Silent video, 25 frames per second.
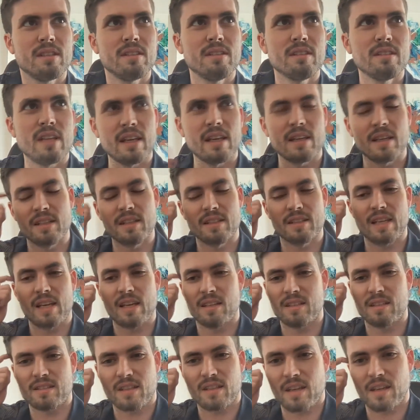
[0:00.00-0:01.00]
taking
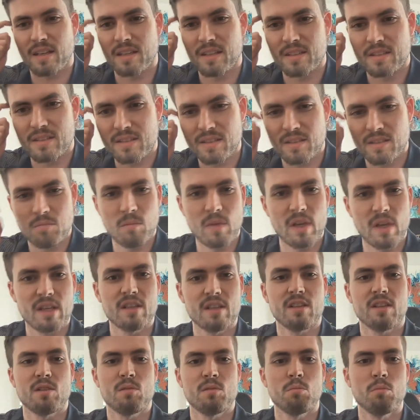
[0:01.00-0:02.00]
data science and
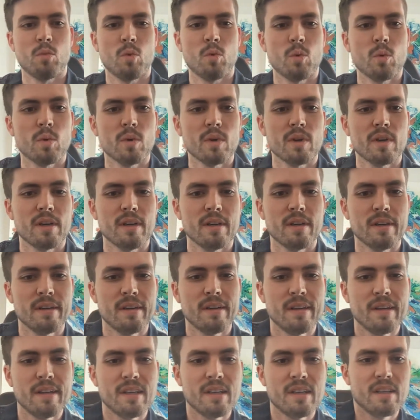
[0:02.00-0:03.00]
making it more
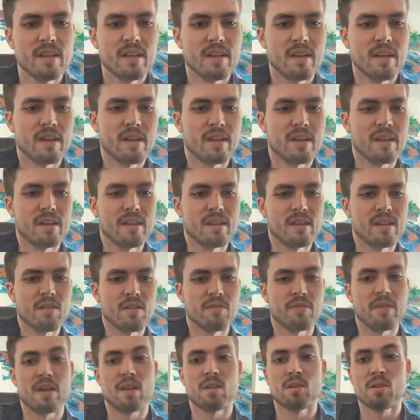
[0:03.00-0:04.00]

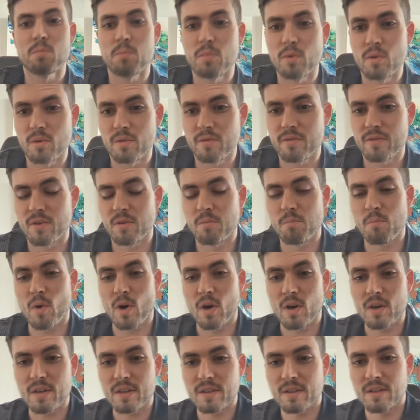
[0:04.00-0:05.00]
available for
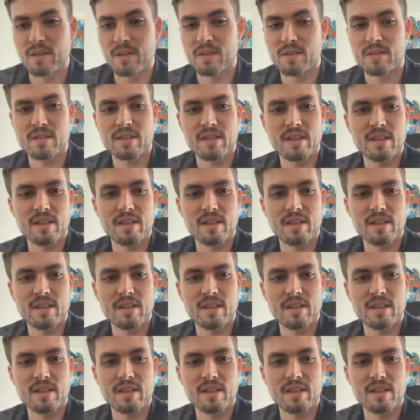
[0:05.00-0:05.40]
marketers.